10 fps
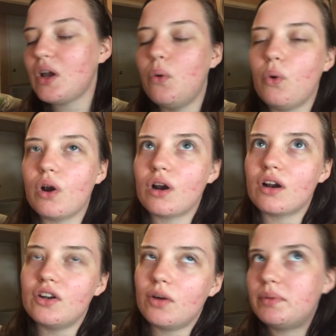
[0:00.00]
Or
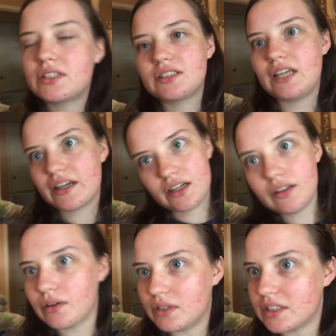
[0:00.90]
notebooks technically
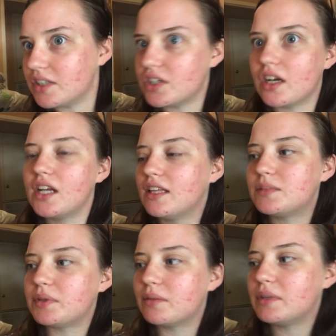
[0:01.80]
go in stationery, let's
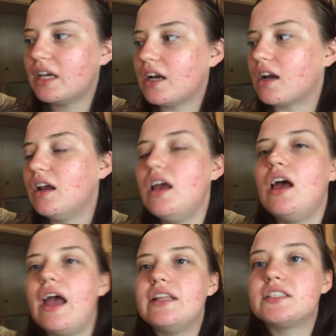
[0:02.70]
put them in there.
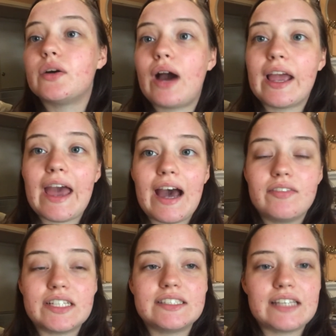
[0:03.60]
And so I
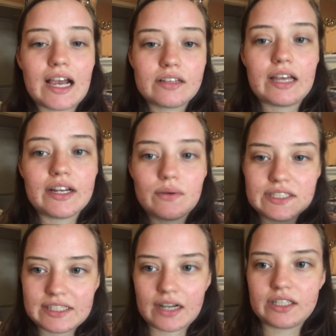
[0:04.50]
know
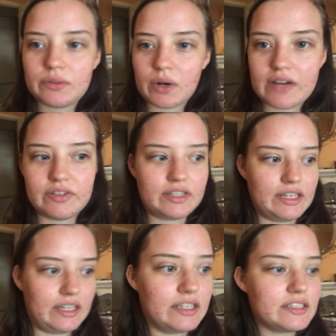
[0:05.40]
exactly where everything
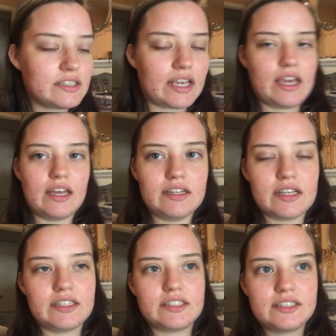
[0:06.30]
is, and
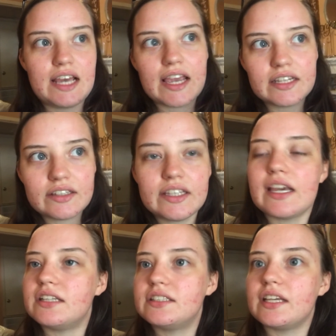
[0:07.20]
it's technically,
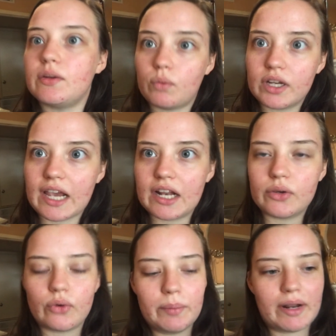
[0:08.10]
yes, in one
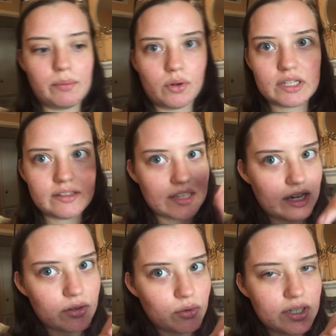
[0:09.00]
category, but I broke down the
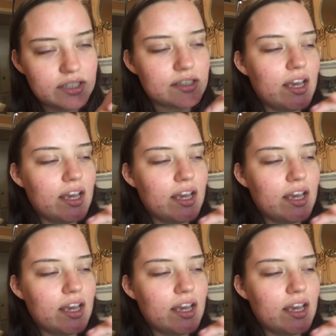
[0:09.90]
categories,